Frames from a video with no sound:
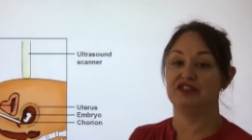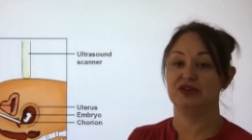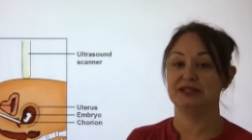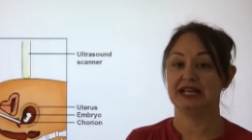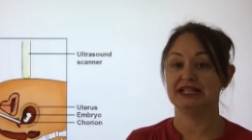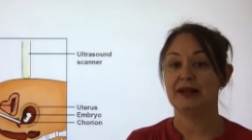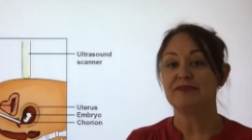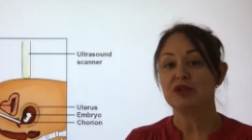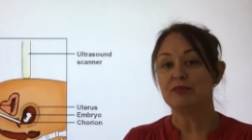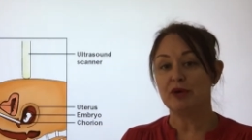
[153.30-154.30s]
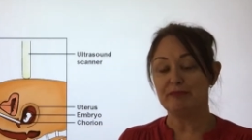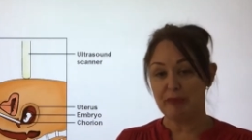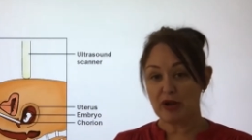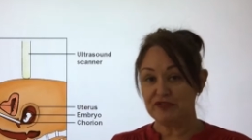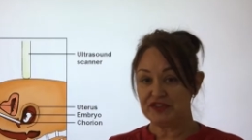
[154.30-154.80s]
of those things. But
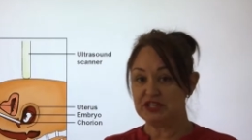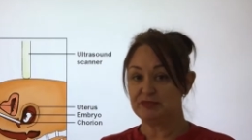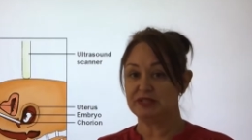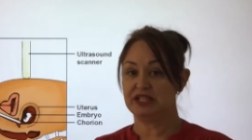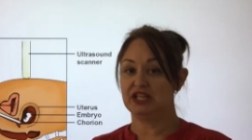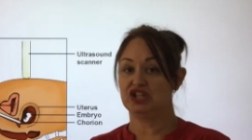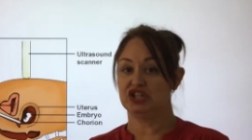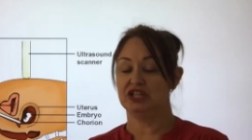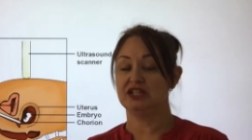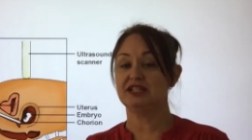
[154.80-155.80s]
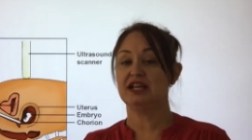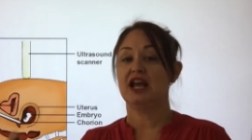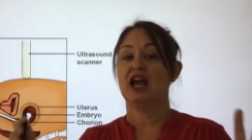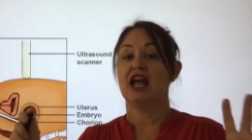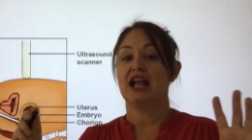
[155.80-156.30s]
both of these procedures
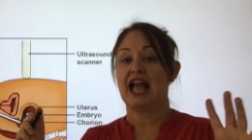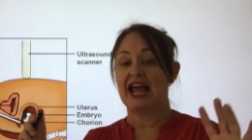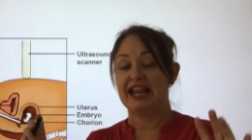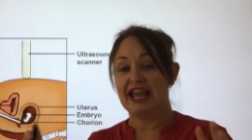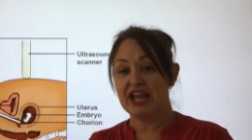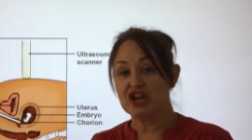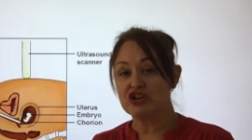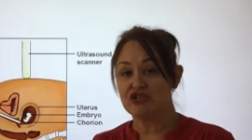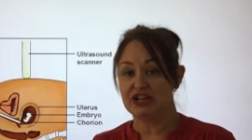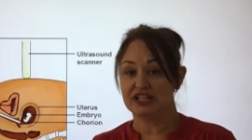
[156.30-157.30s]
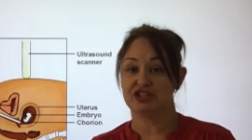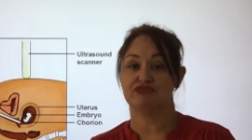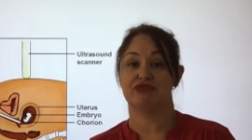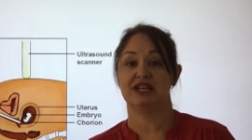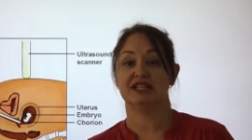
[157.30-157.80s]
can increase the
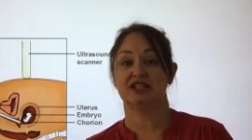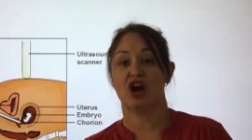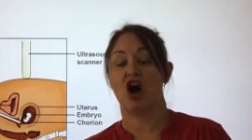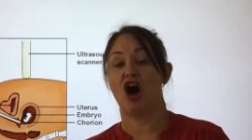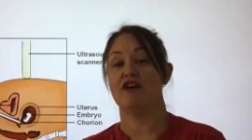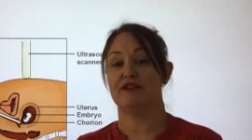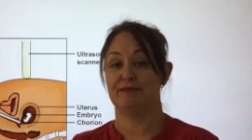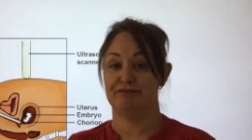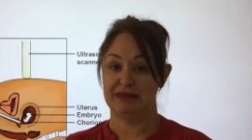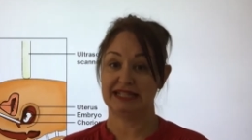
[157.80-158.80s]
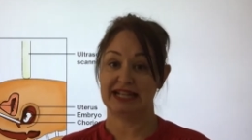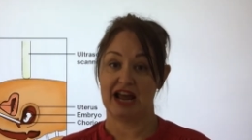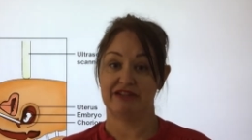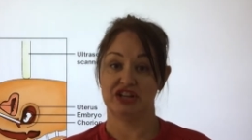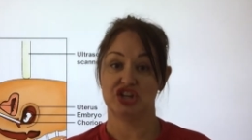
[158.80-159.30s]
risk of
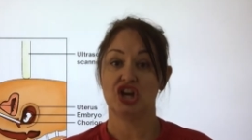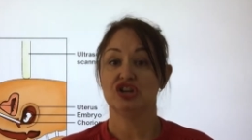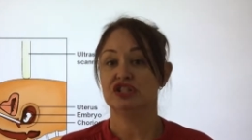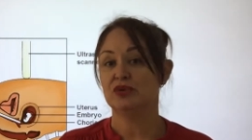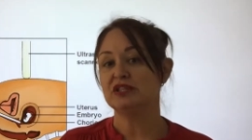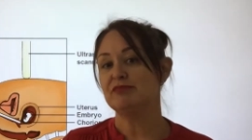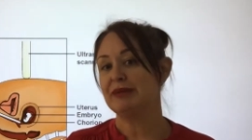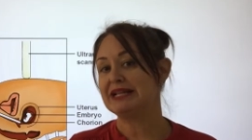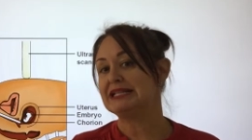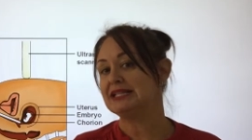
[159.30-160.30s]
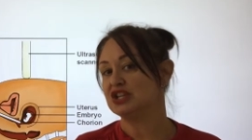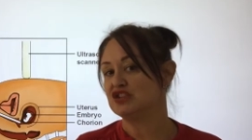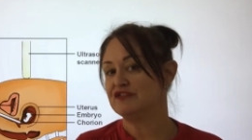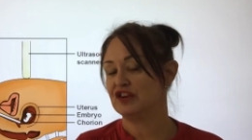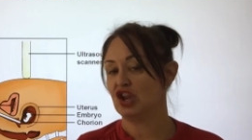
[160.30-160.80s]
miscarriage. So it's a big
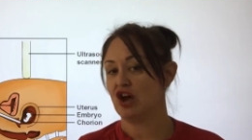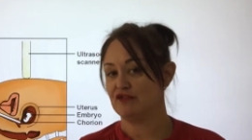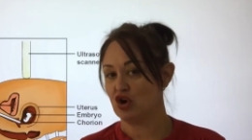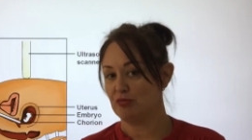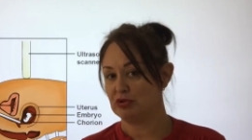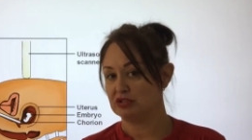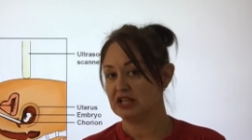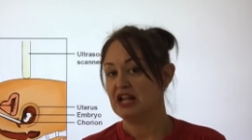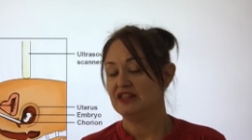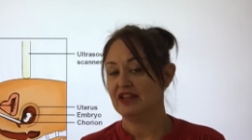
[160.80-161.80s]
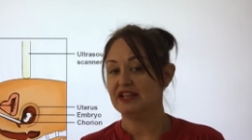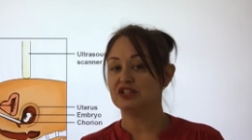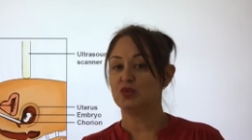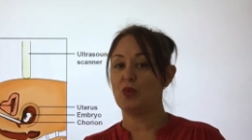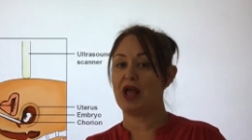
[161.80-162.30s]
decision for a lot of couples. They
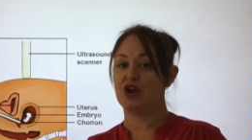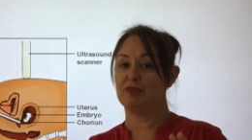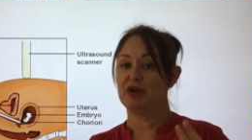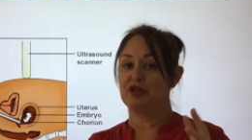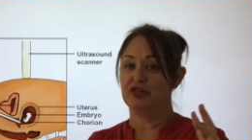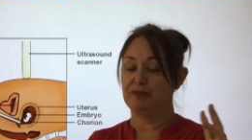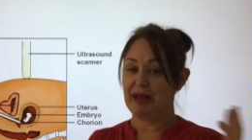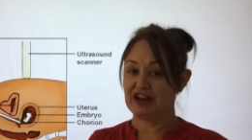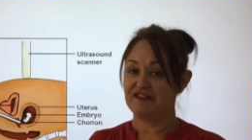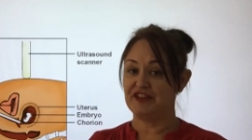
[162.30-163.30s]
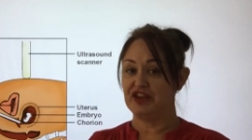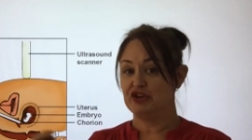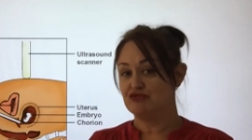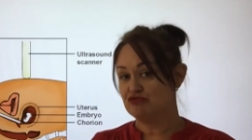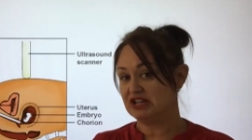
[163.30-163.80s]
need to weigh up the benefit
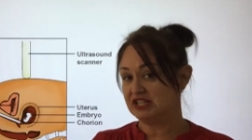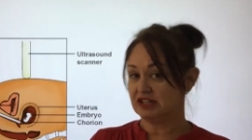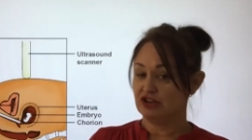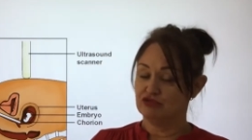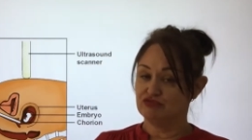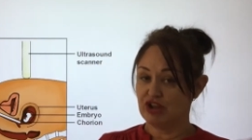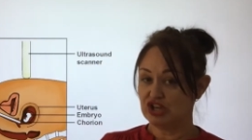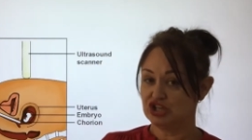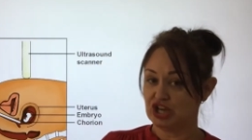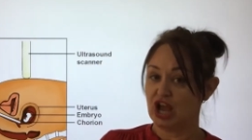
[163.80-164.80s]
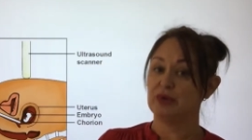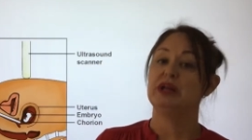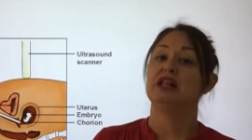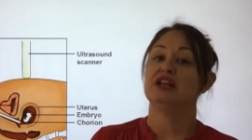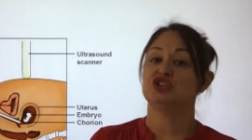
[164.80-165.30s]
risk ratio
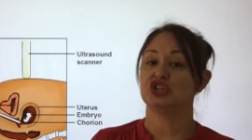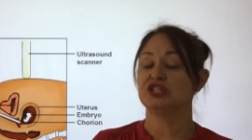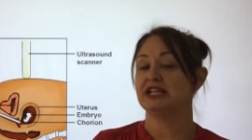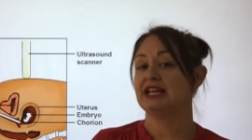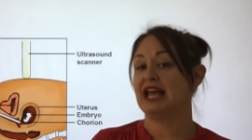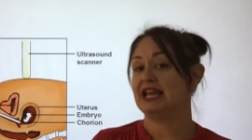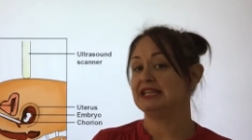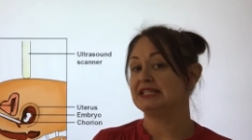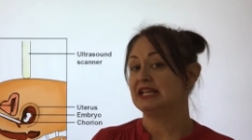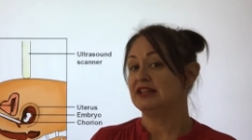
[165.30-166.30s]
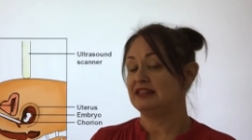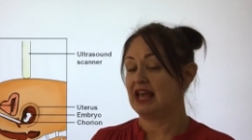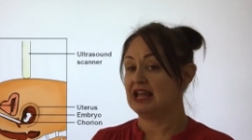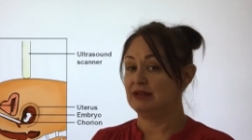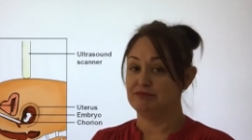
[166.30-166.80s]
just in case
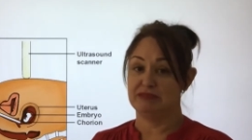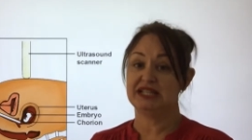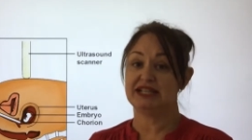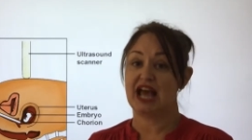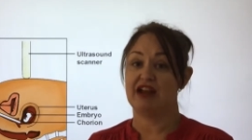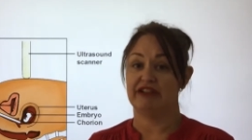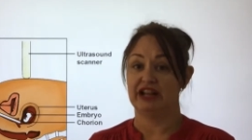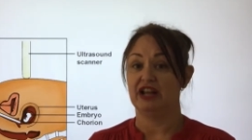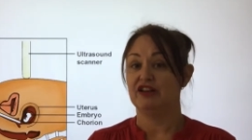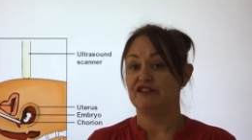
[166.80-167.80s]
they miscarry